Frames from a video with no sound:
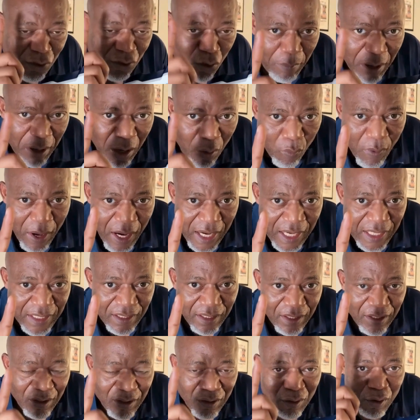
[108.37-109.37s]
number
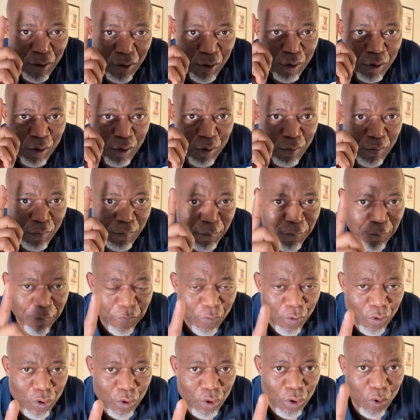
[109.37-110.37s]
one:
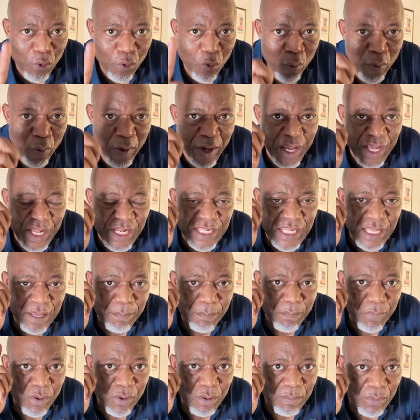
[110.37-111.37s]
following the
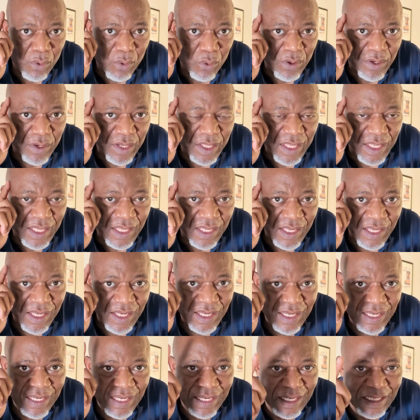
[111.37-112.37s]
memory
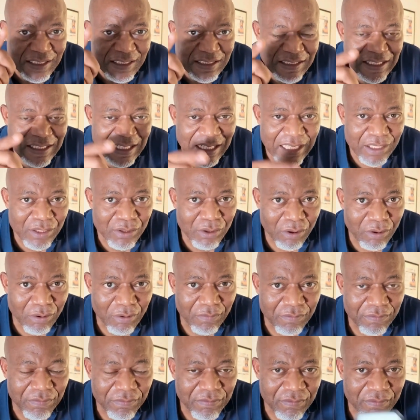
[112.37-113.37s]
instead
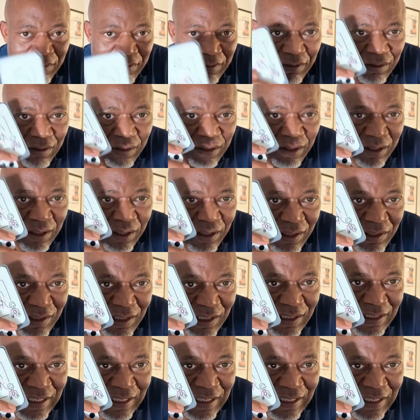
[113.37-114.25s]
of the